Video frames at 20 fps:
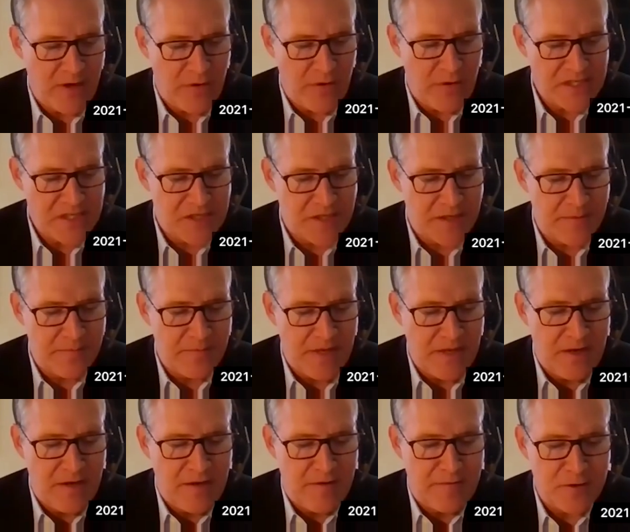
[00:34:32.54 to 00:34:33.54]
question.
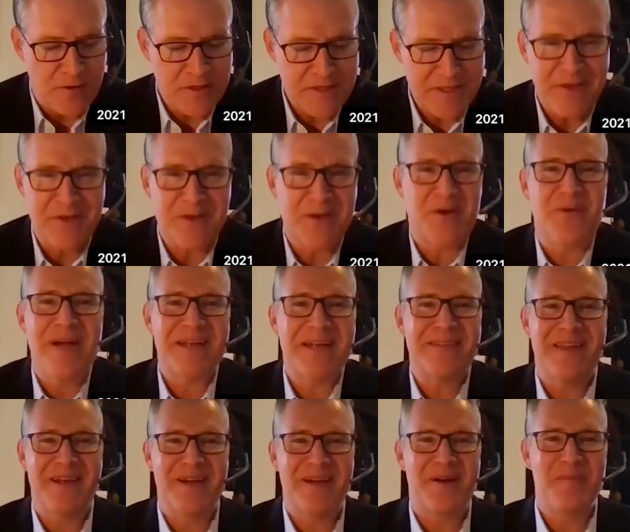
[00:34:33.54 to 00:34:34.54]
Firstly, you're correct
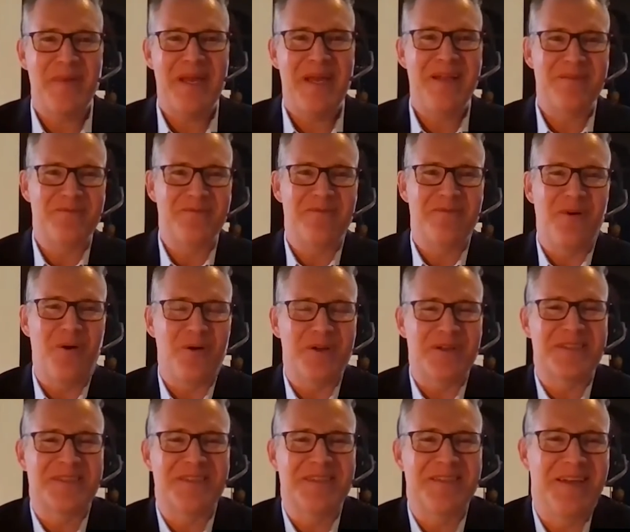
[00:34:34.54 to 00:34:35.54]
that our main
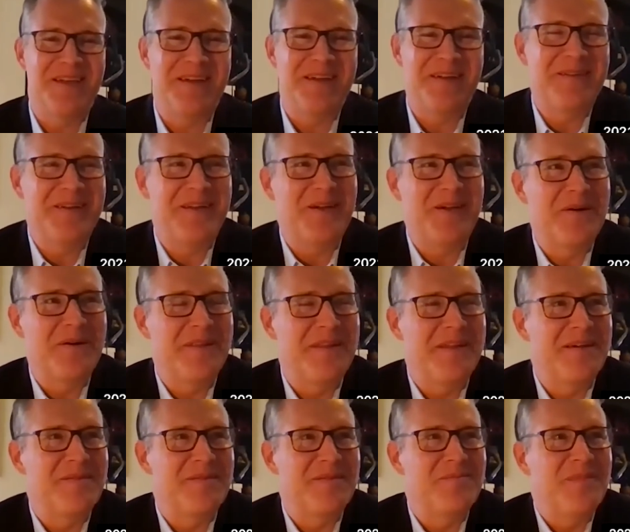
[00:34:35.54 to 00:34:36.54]
focus, in
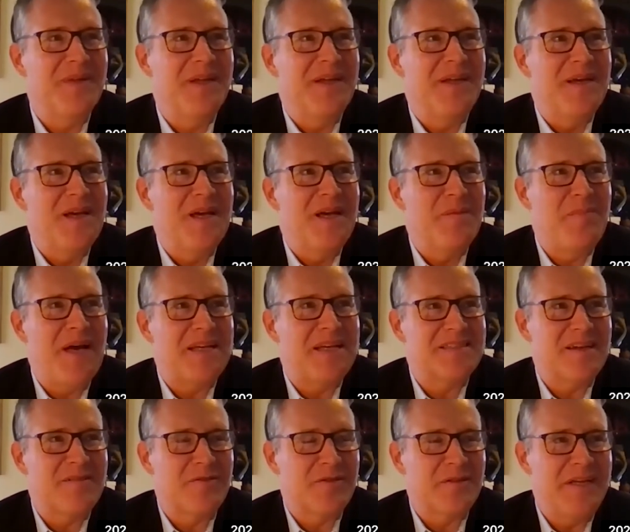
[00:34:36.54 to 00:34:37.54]
the past
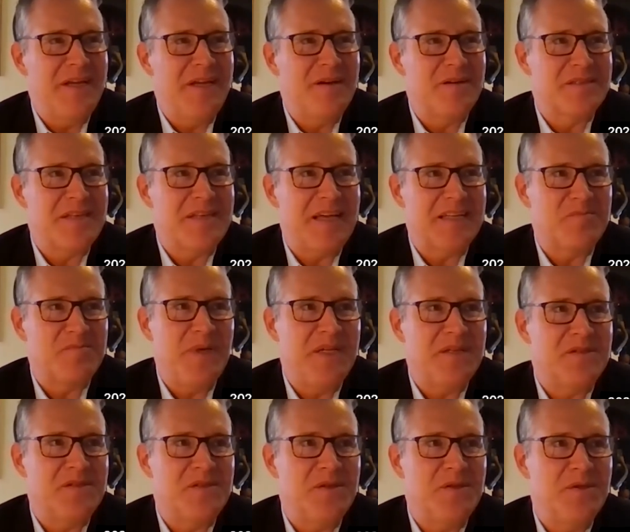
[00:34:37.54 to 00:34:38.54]
several years has
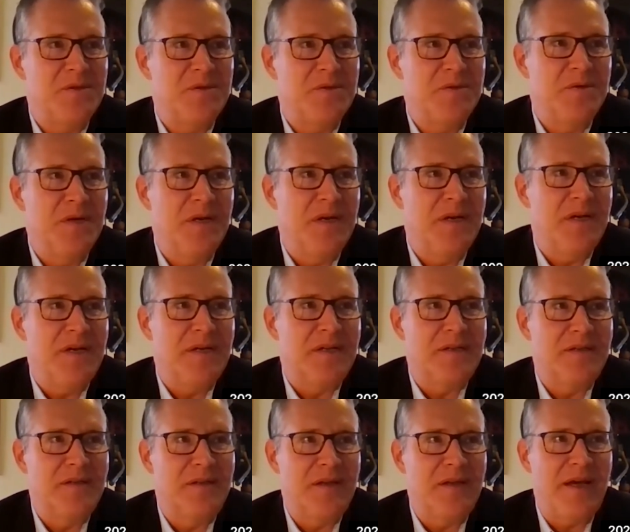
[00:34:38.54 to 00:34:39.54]
been to
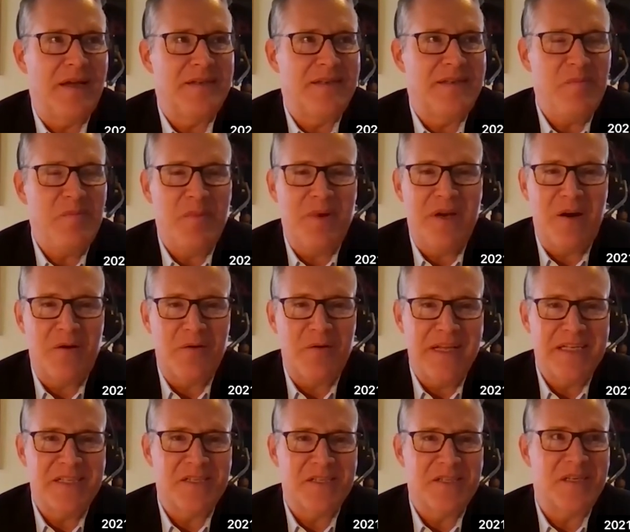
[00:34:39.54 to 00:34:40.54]
deepen our
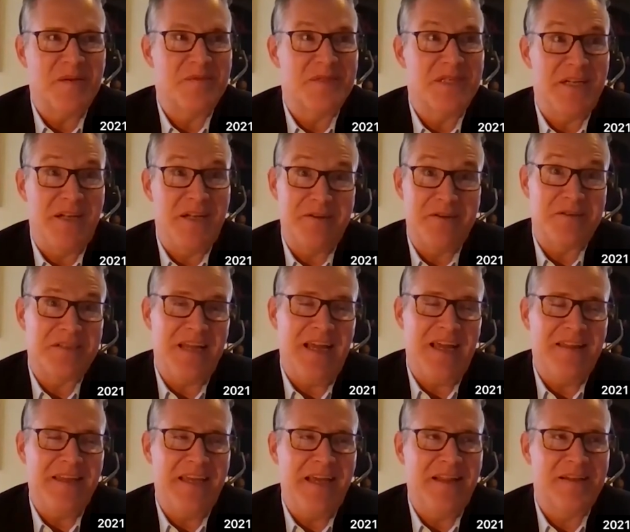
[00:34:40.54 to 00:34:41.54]
relationships and
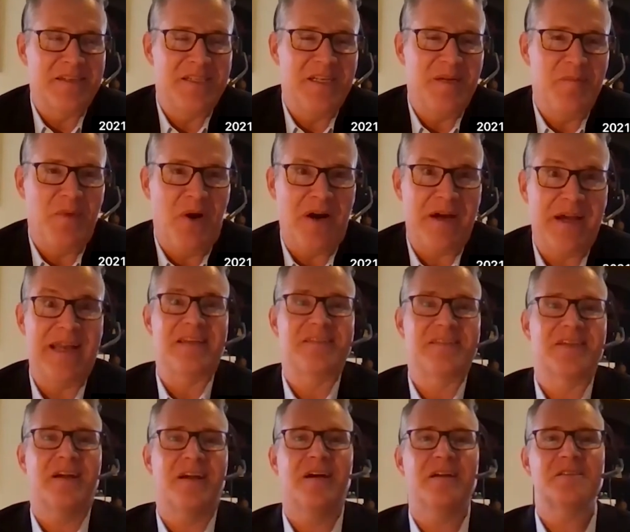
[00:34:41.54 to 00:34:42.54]
understand the LNG market
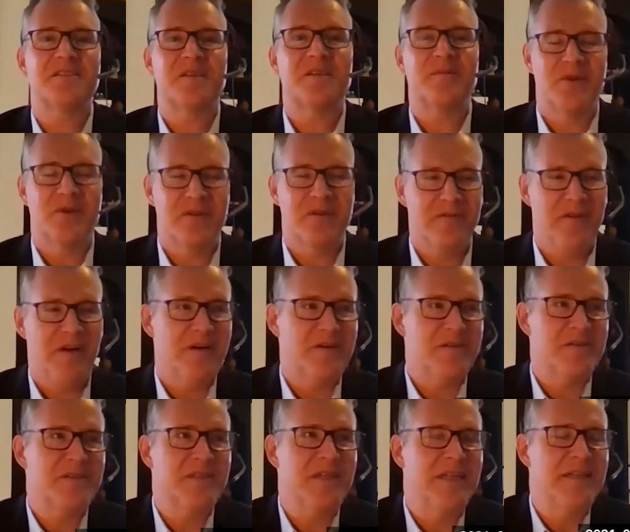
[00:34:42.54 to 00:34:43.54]
as a customer of
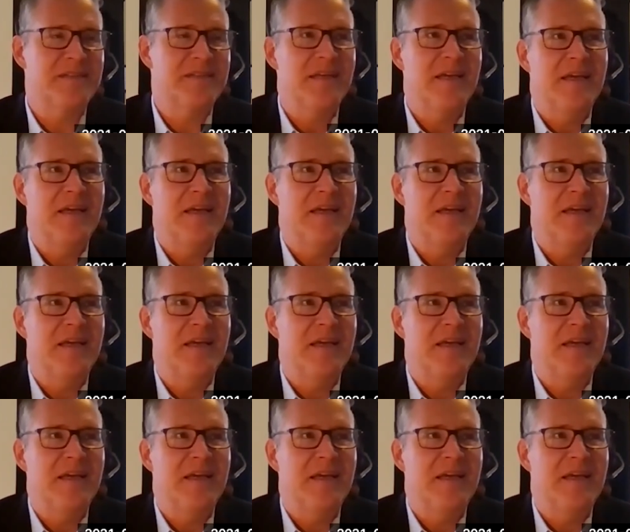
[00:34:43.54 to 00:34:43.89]
ours. And